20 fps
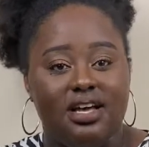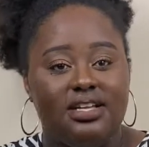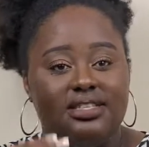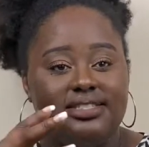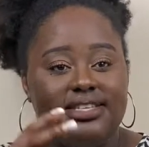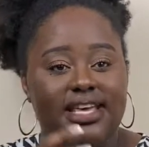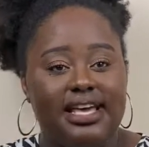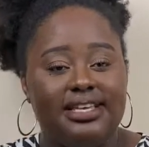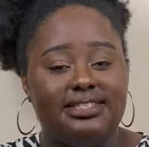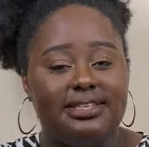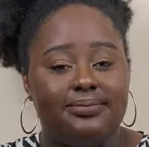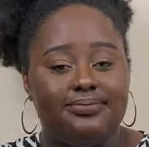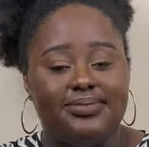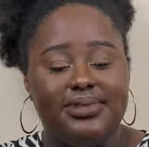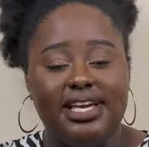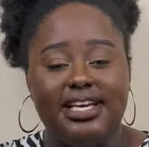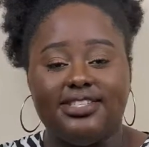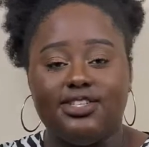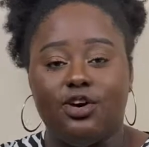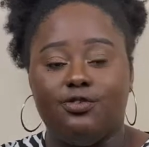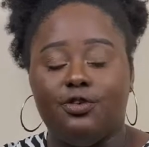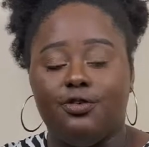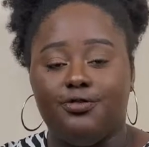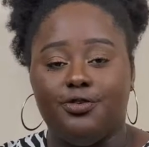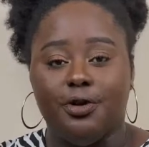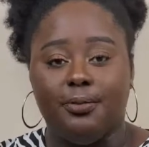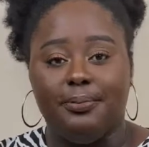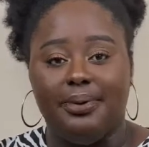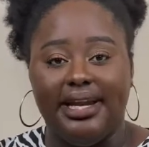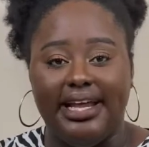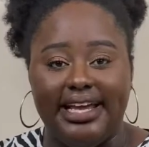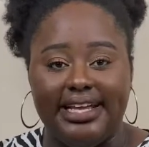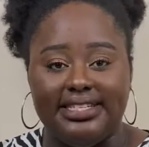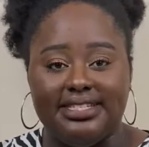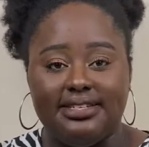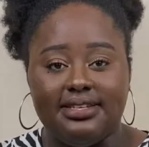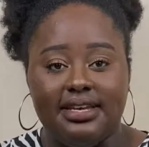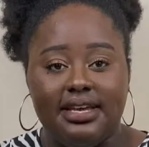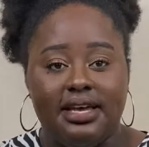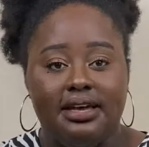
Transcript: take some things off of your plate,